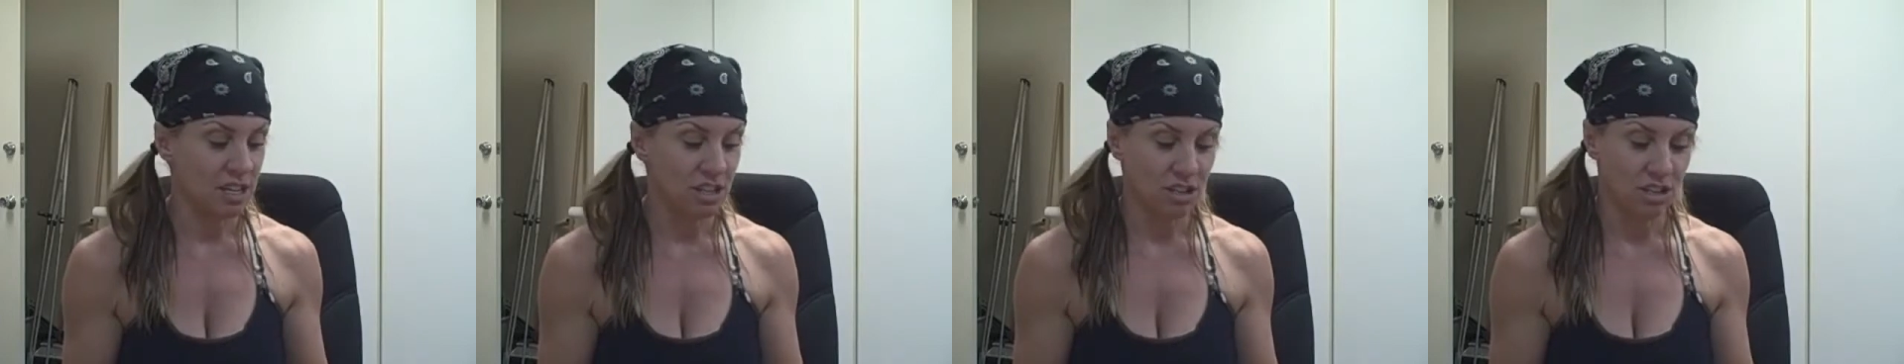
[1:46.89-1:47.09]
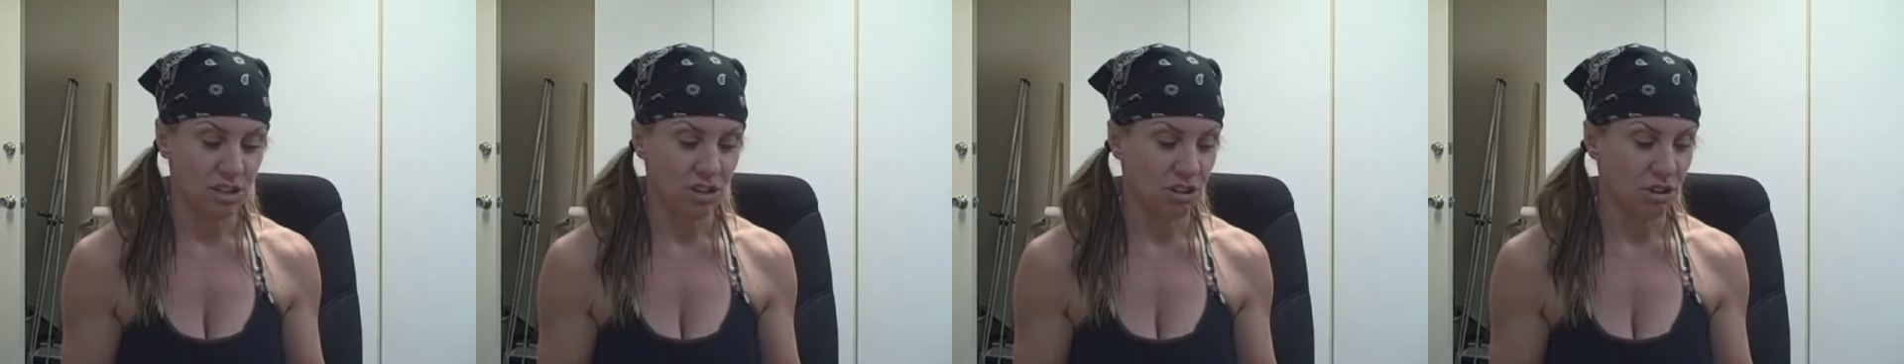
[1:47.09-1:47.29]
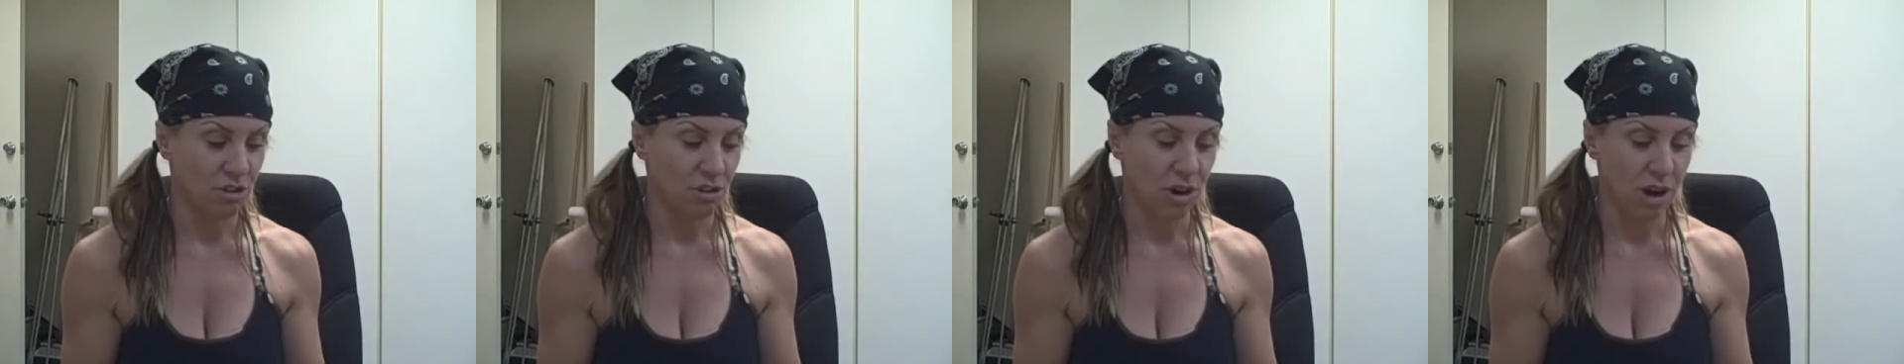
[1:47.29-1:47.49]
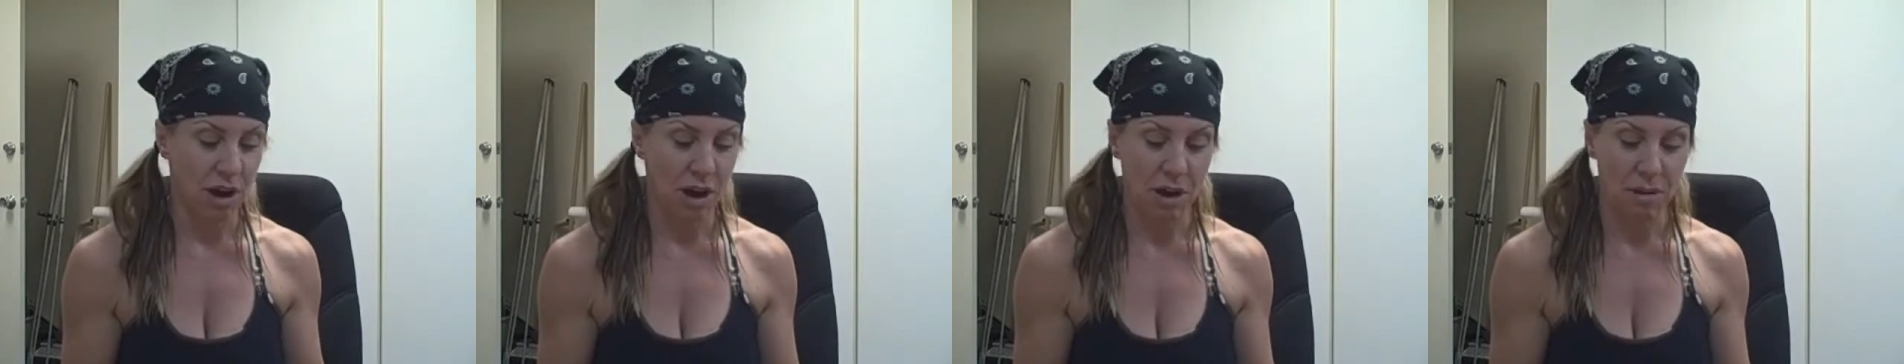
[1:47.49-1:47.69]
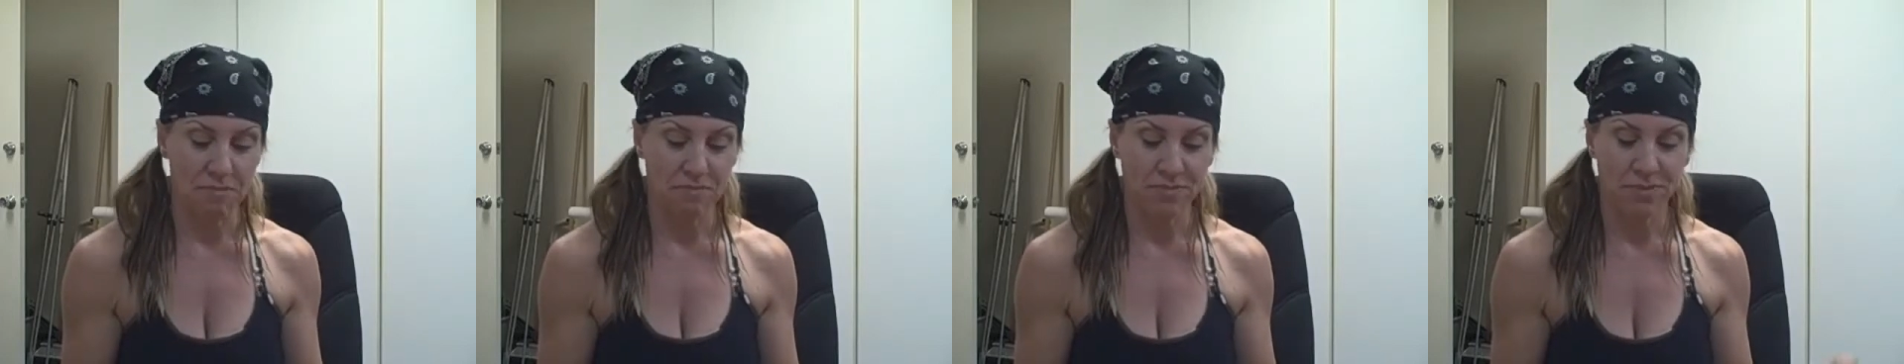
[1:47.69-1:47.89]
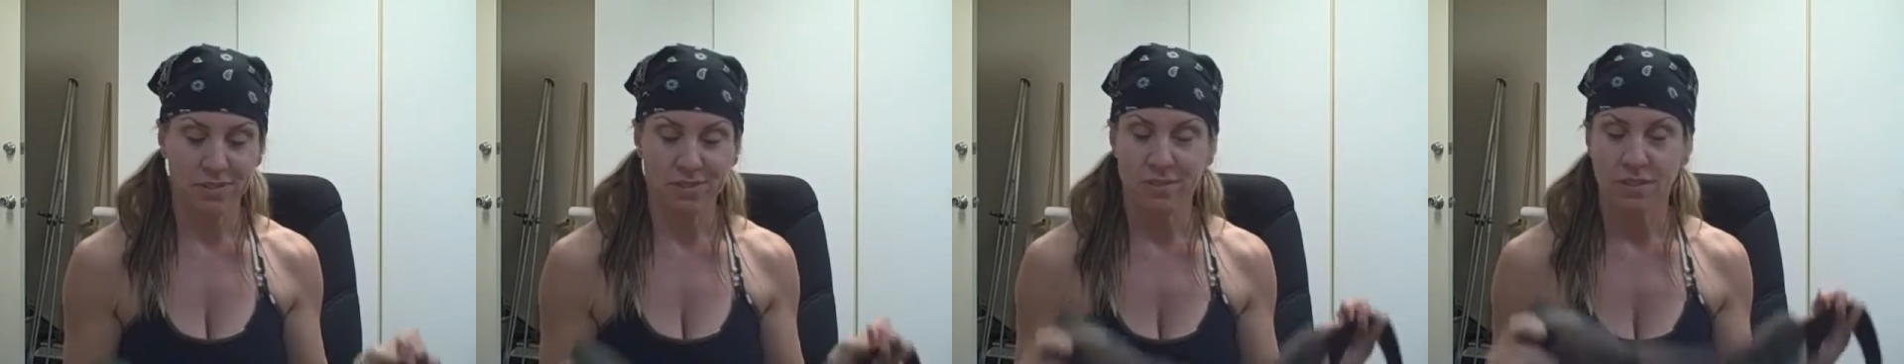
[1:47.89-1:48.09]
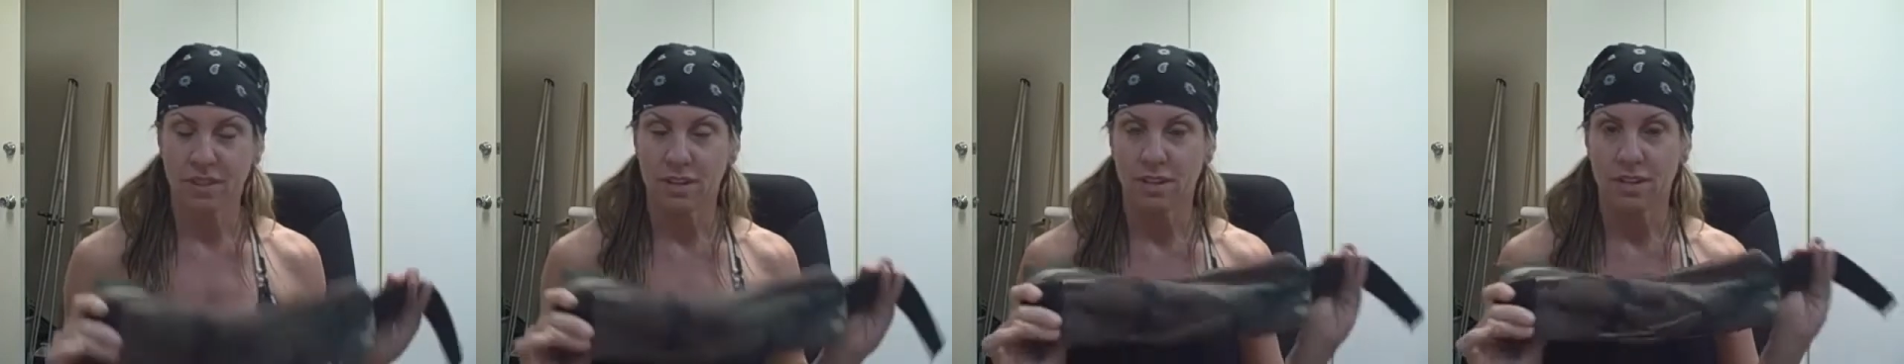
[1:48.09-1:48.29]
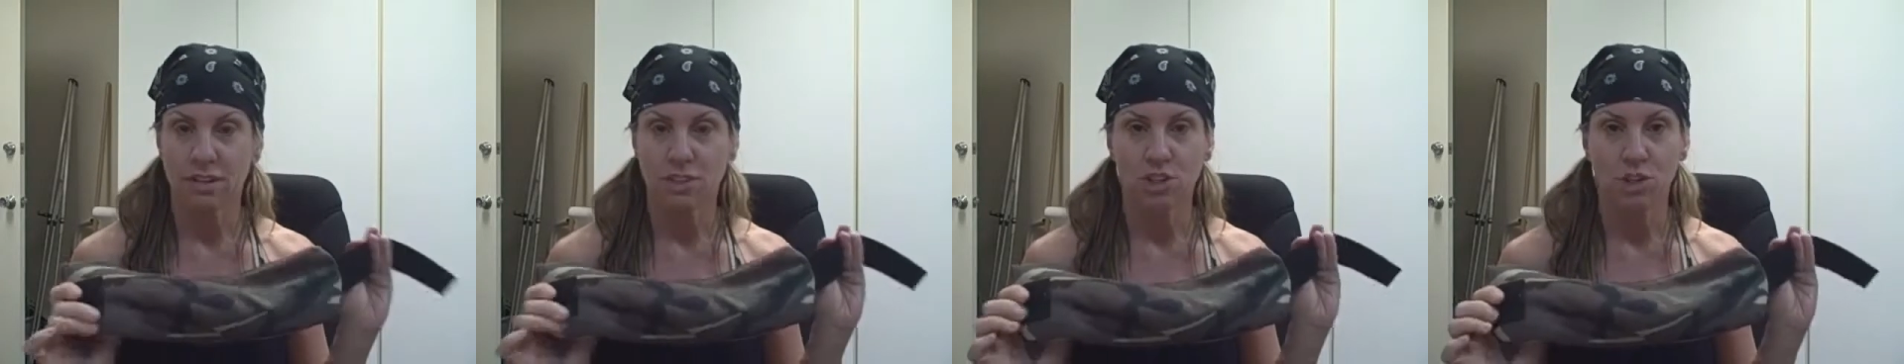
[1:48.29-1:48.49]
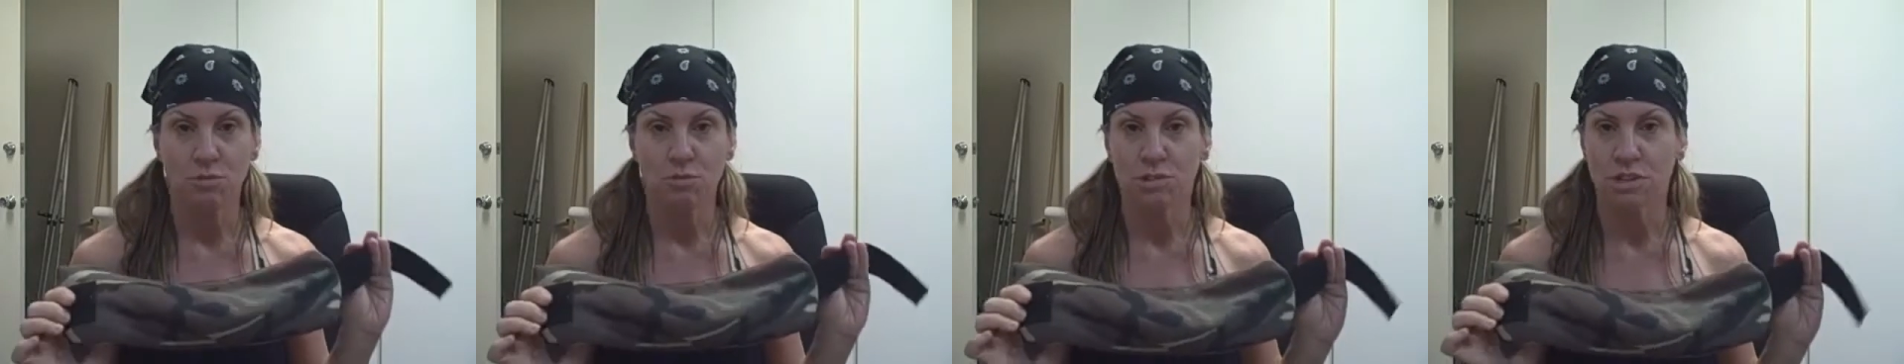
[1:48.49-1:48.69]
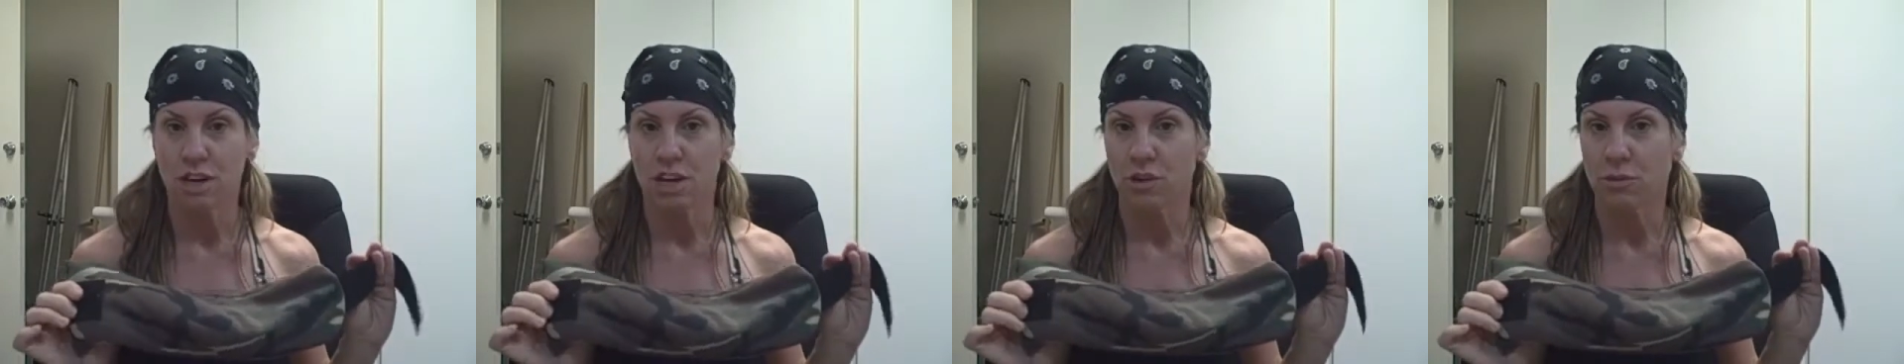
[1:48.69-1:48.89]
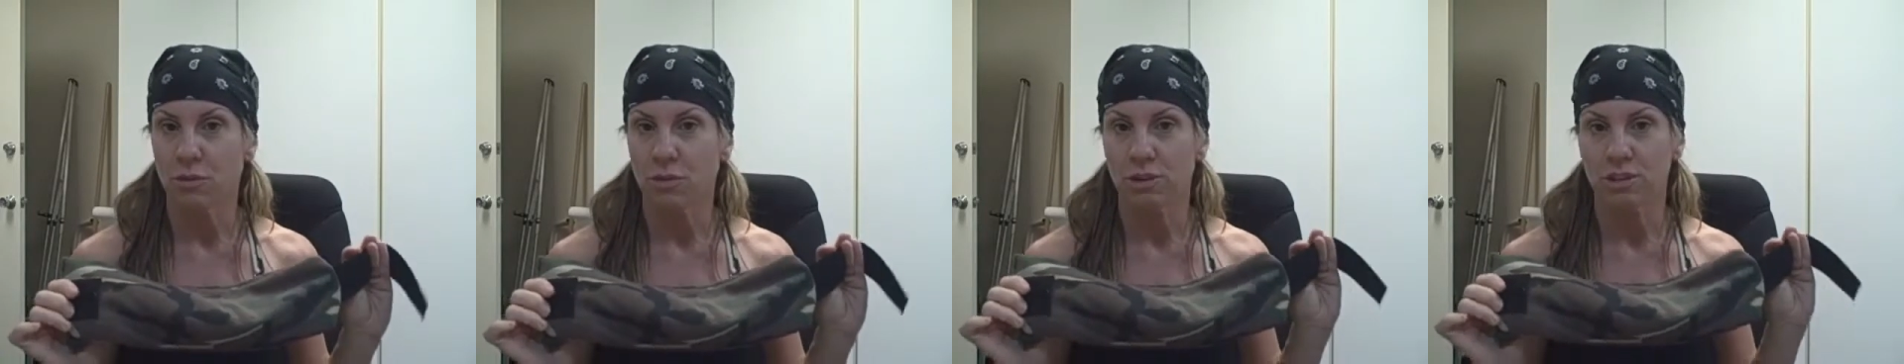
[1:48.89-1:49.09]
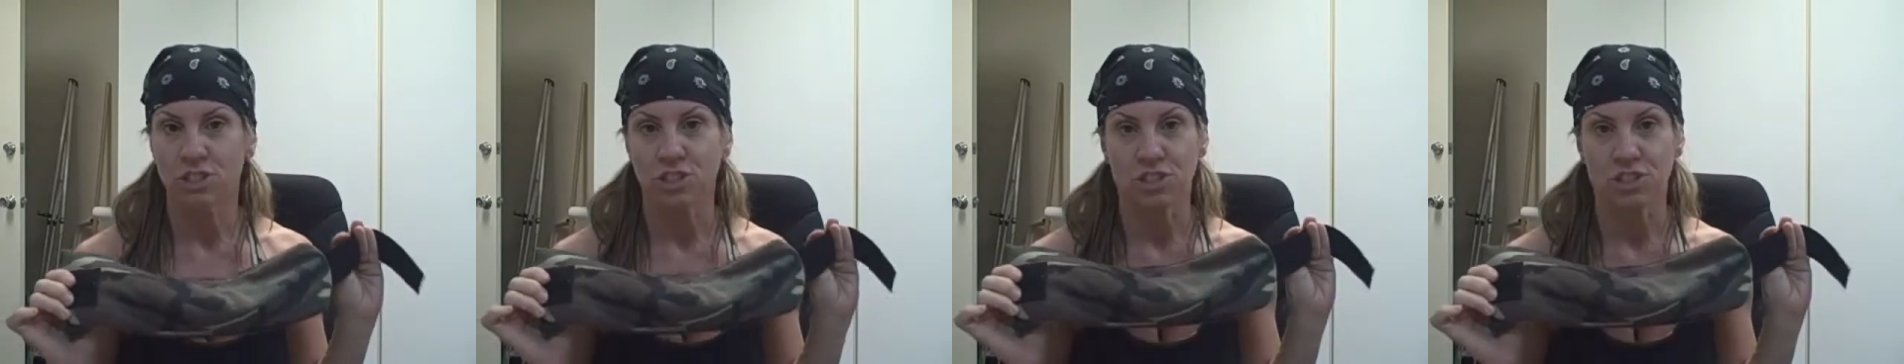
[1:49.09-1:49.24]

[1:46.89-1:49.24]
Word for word: So um, a tube sock works